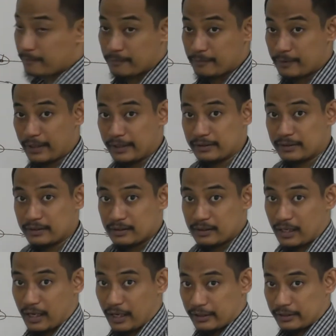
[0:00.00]
right?
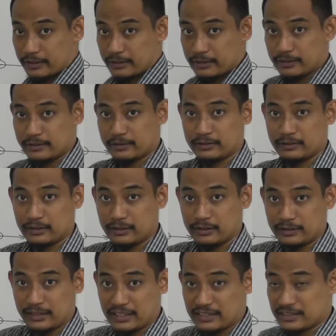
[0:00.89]
Either
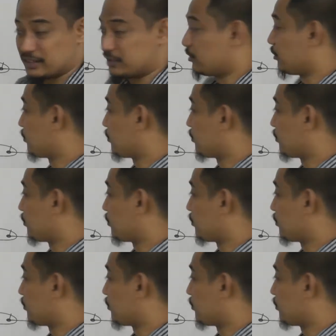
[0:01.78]
in tension